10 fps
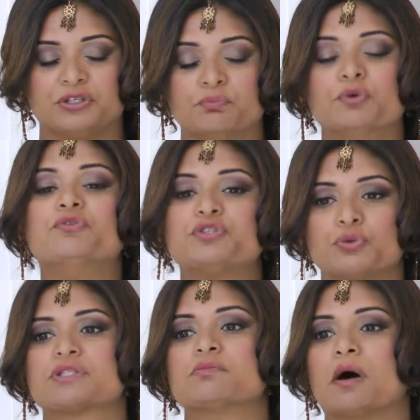you move
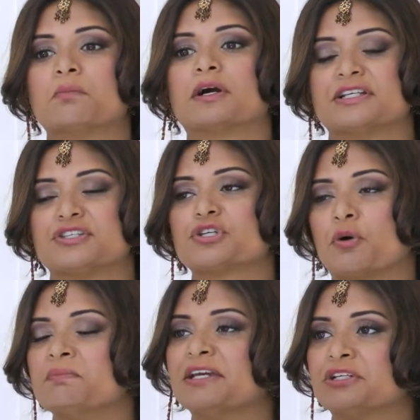to a small market to
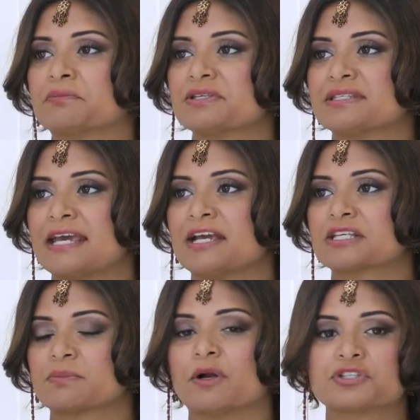go and make your
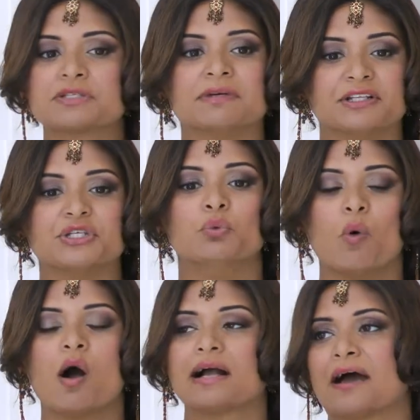mistakes, but ultimately you
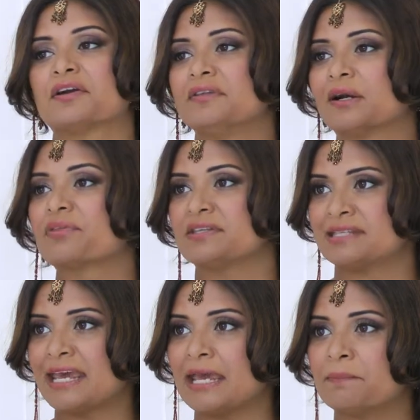walk out of there with a
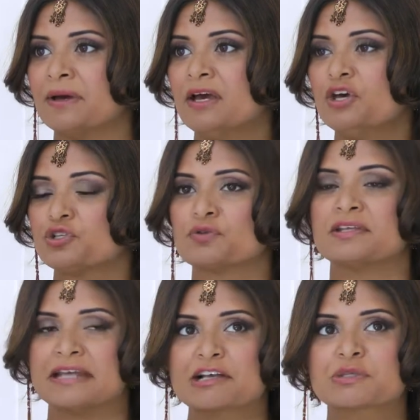tape, so
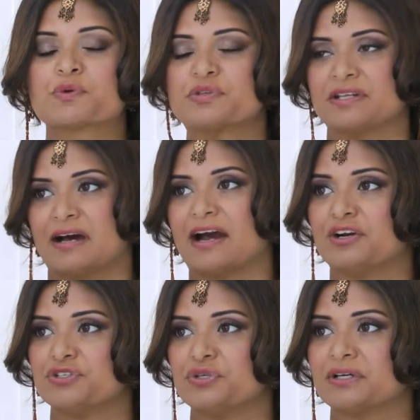the next person that
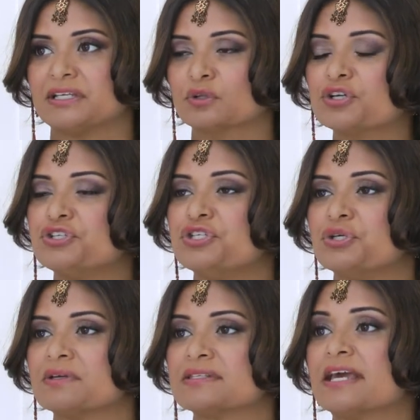hires you can look at
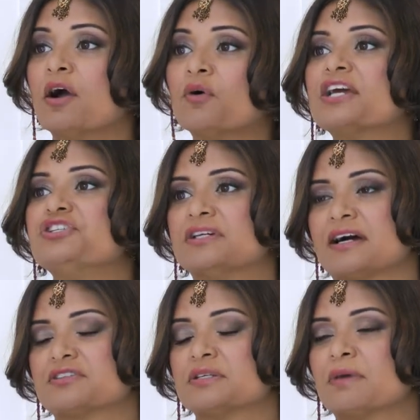you and say, okay, she
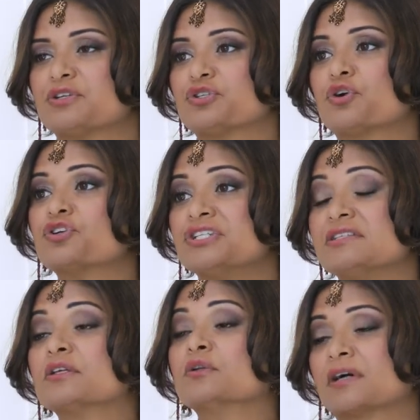cuts the mustard, or
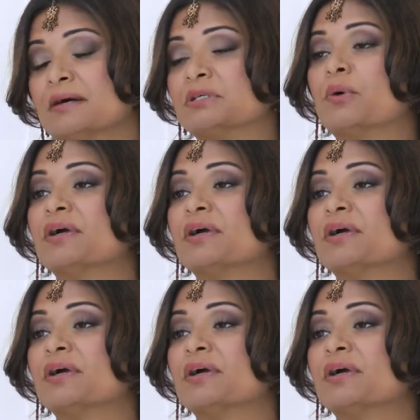she's the look I'm